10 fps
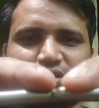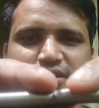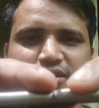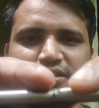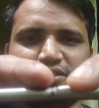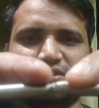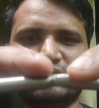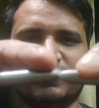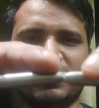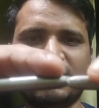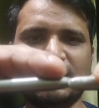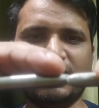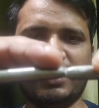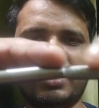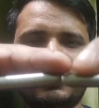decreases,
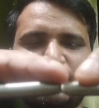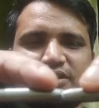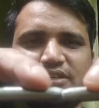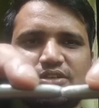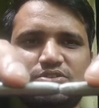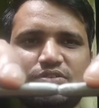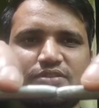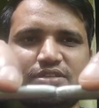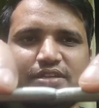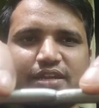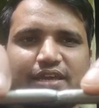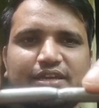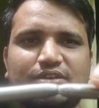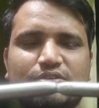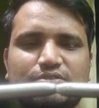and the presence of this
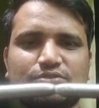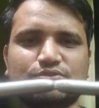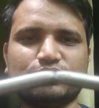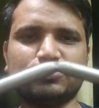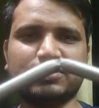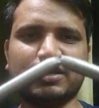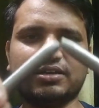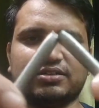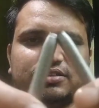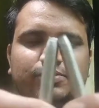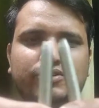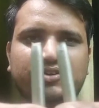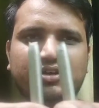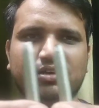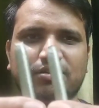necking also shows that this
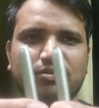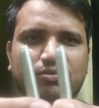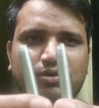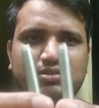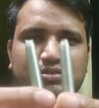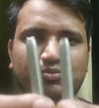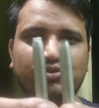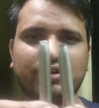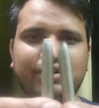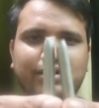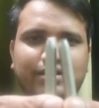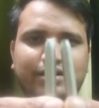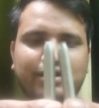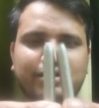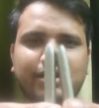material was somewhat
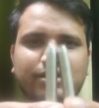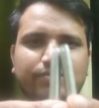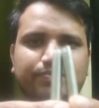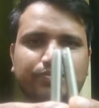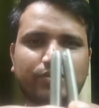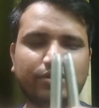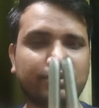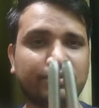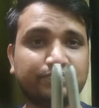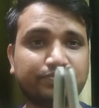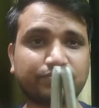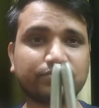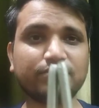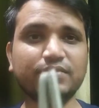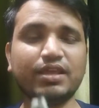ductile. Okay,
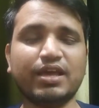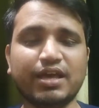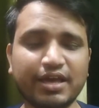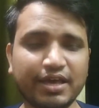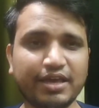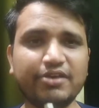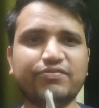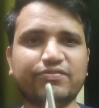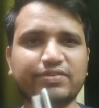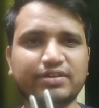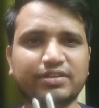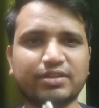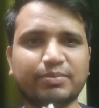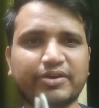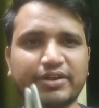if
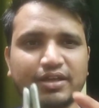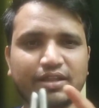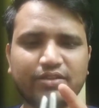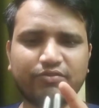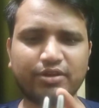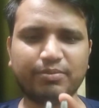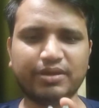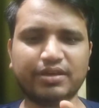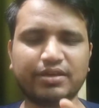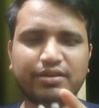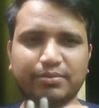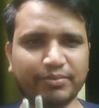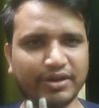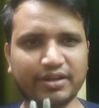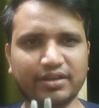the material will be
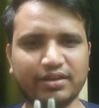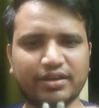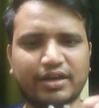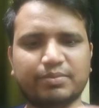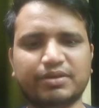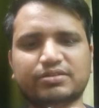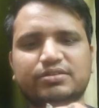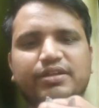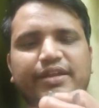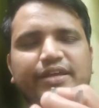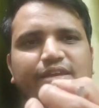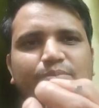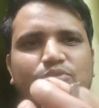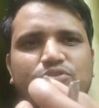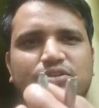brittle, that means the necking
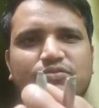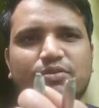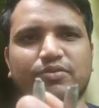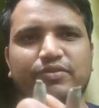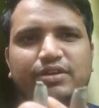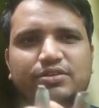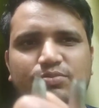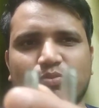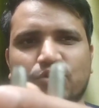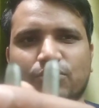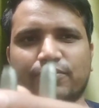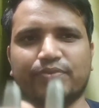portion will be very small,